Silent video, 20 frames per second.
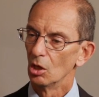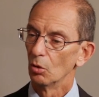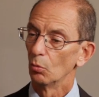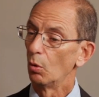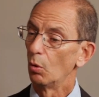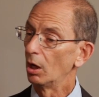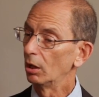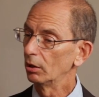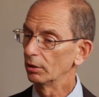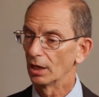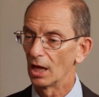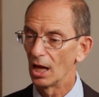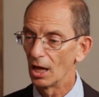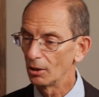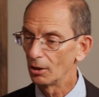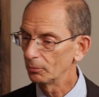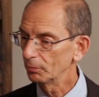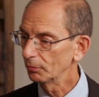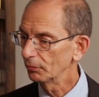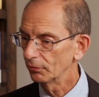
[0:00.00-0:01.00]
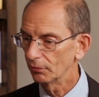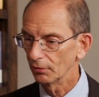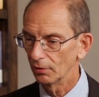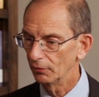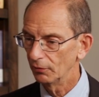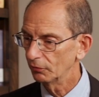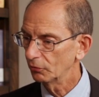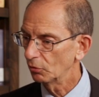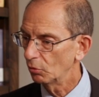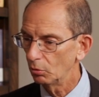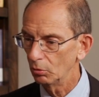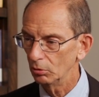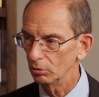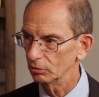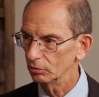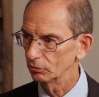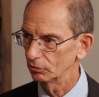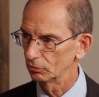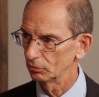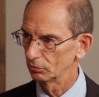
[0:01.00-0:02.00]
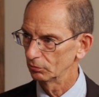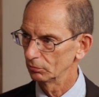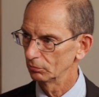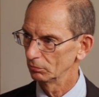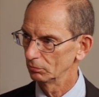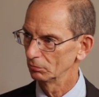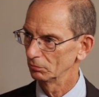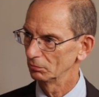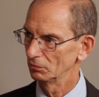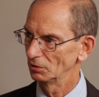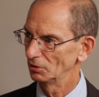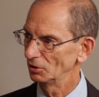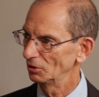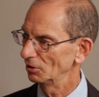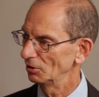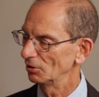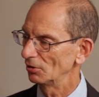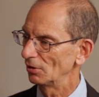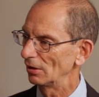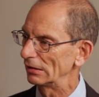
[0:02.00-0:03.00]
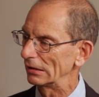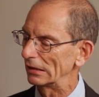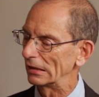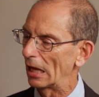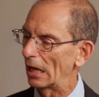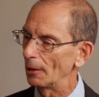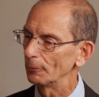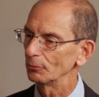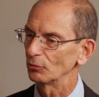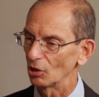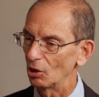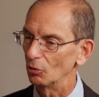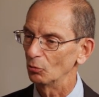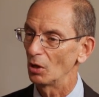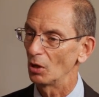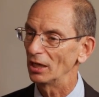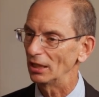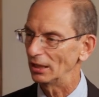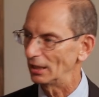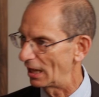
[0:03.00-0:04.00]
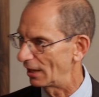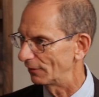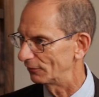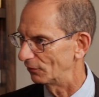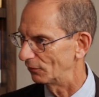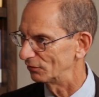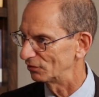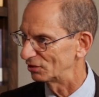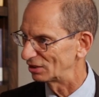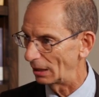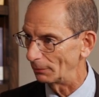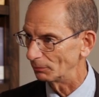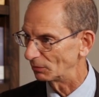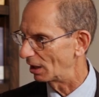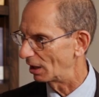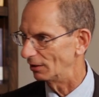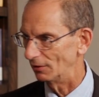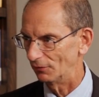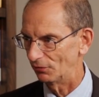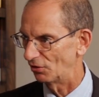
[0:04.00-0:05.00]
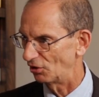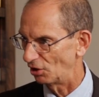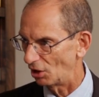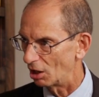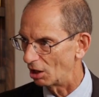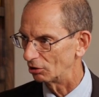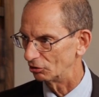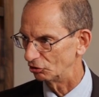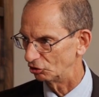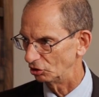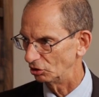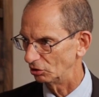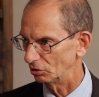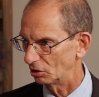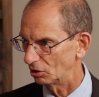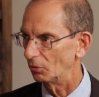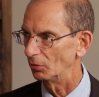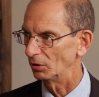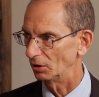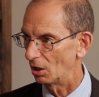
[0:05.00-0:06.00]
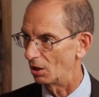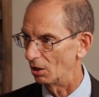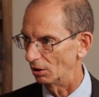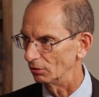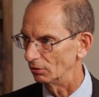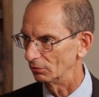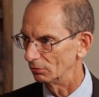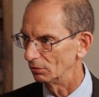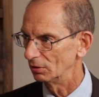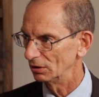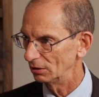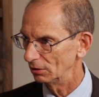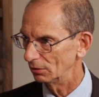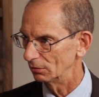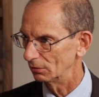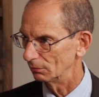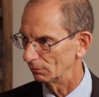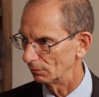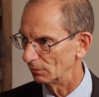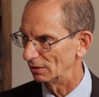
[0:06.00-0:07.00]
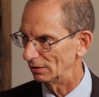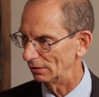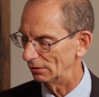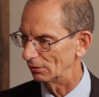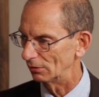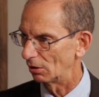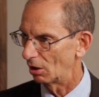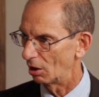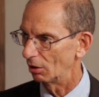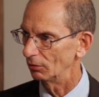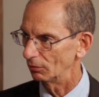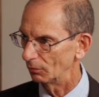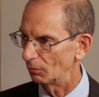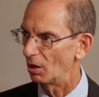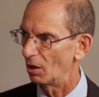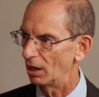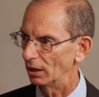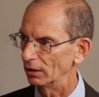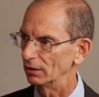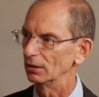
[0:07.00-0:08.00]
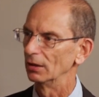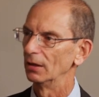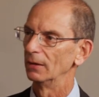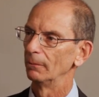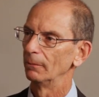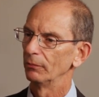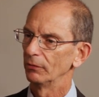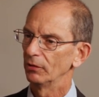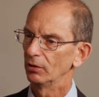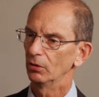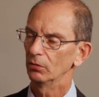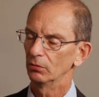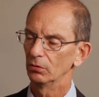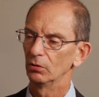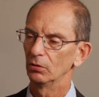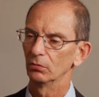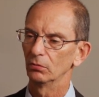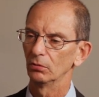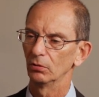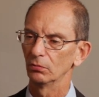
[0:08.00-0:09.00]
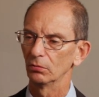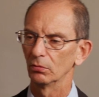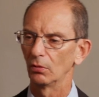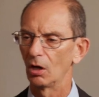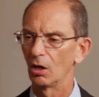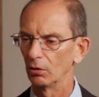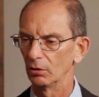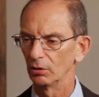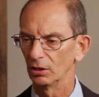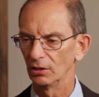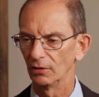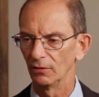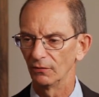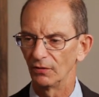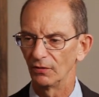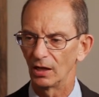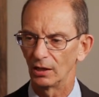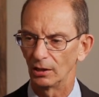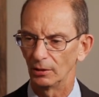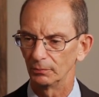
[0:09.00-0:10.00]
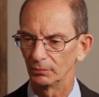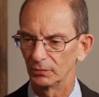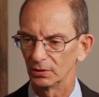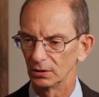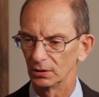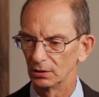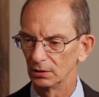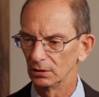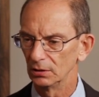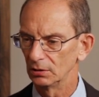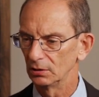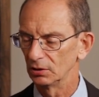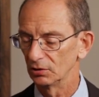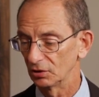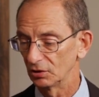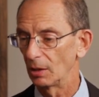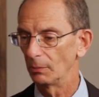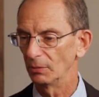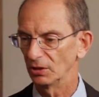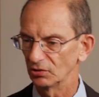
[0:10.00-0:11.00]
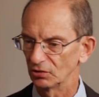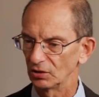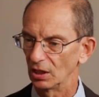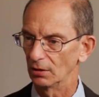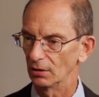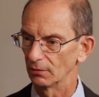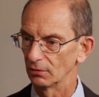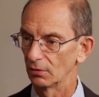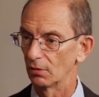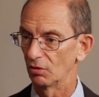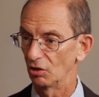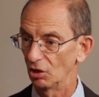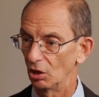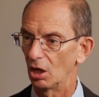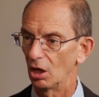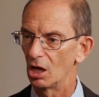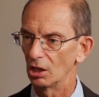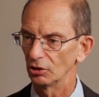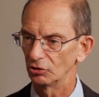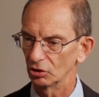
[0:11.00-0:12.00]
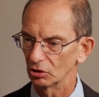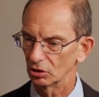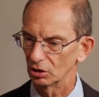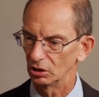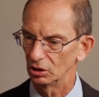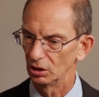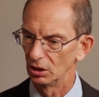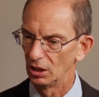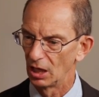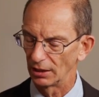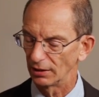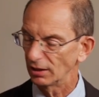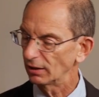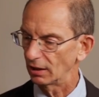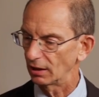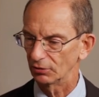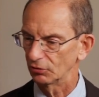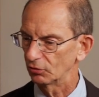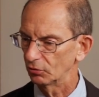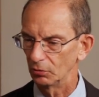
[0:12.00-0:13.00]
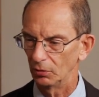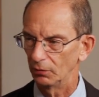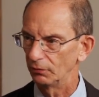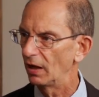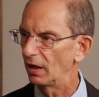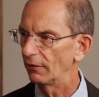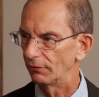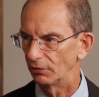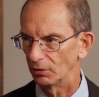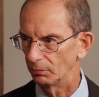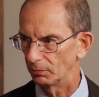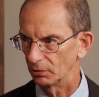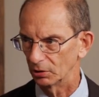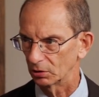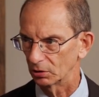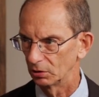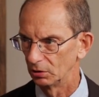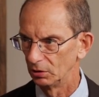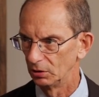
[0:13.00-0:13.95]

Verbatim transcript: Well, it helps, of course. It, it, it helps already to have some kind of theology going on in your in your heart and mind. You're you're, you're already developed to some extent theologically. I think that's true of every book.